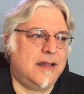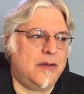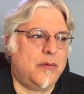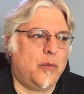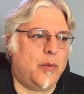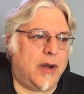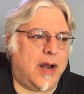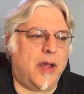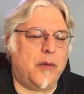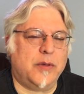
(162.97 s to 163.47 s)

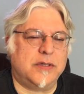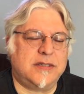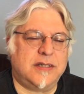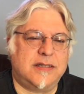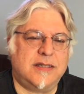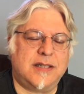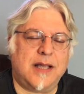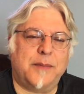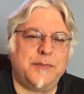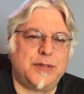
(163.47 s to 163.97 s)
when I was a
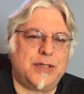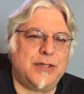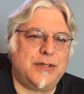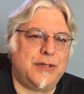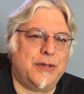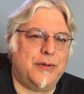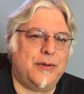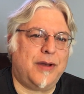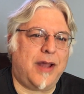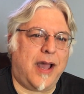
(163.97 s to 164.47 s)

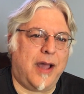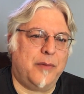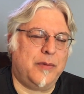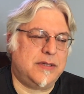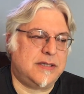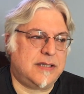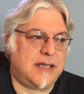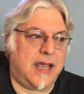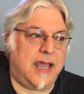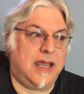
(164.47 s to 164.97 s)
substitute. I
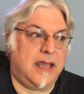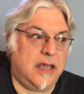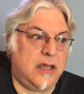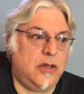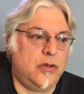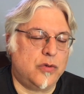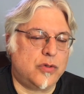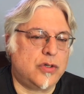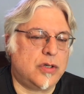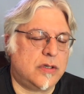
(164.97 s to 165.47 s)
would say,
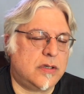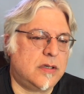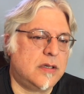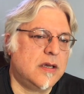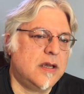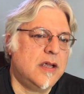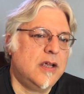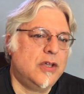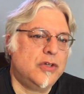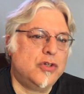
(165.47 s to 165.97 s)
you should
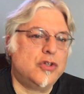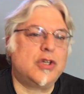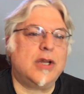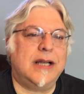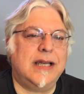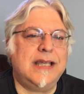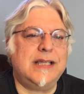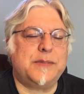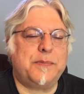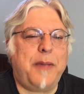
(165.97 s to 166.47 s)
you should
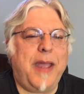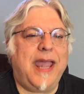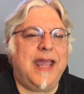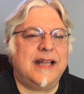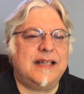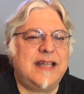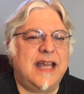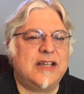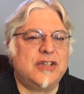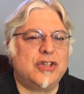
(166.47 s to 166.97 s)
at least pay
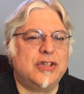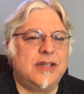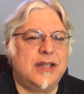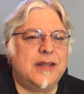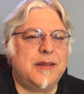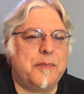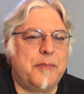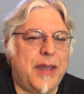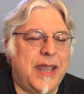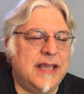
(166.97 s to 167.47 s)
attention to
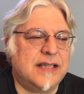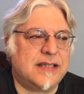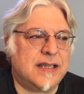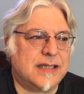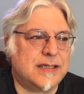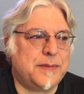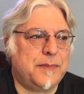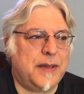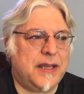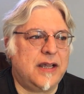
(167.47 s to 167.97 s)
the
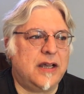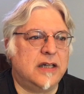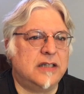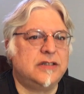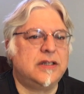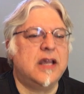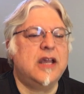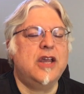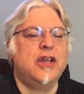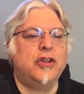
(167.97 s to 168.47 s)
basics
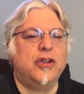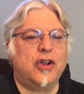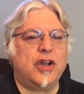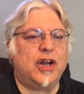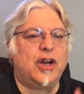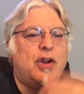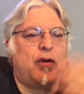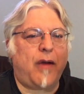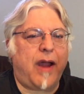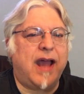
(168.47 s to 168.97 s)
because you're
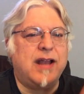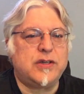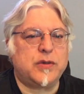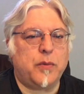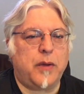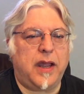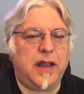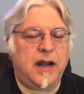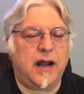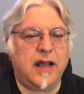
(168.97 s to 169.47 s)
going to
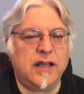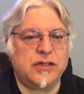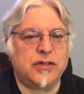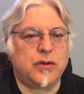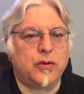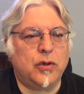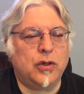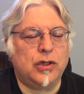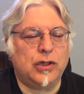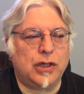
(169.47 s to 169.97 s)
graduate high
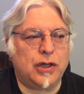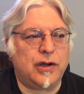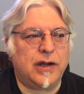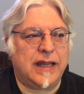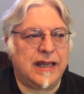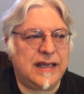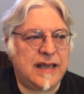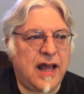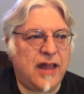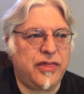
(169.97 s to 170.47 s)
school
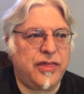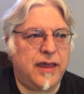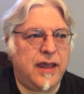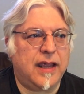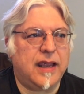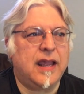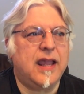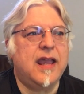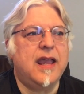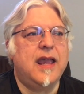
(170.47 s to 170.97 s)
learning
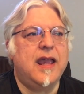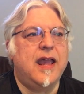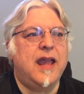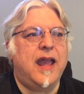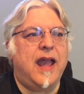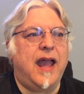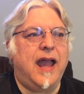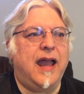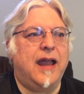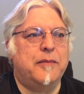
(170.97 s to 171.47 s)
nothing
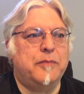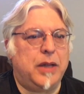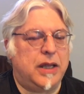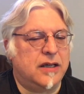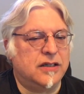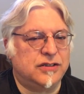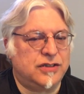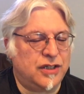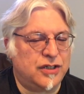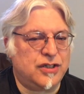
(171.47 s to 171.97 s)

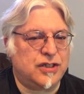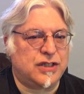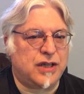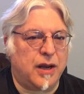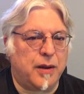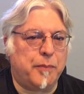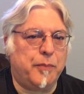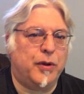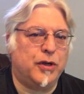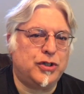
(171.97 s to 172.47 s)
because they're just
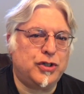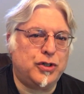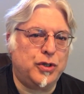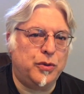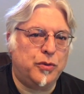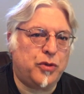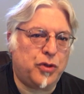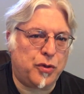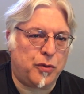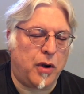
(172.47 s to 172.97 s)
going to push
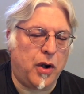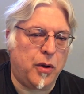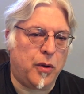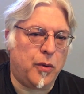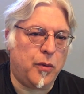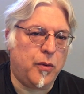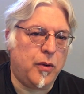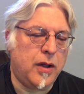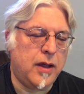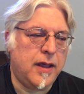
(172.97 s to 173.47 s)
you
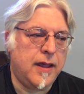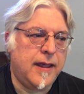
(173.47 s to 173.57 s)
through.